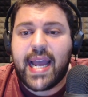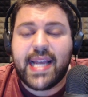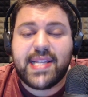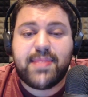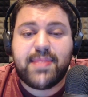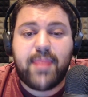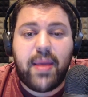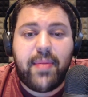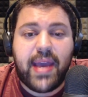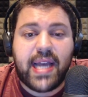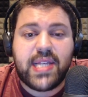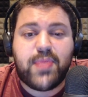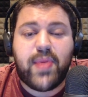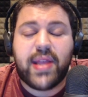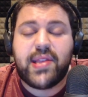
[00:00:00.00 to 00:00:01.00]
guess maybe I
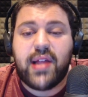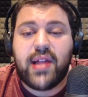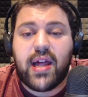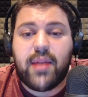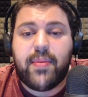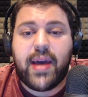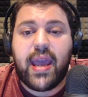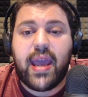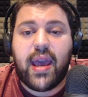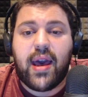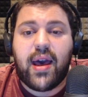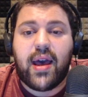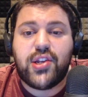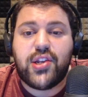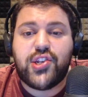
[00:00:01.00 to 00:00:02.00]
spent a lot of my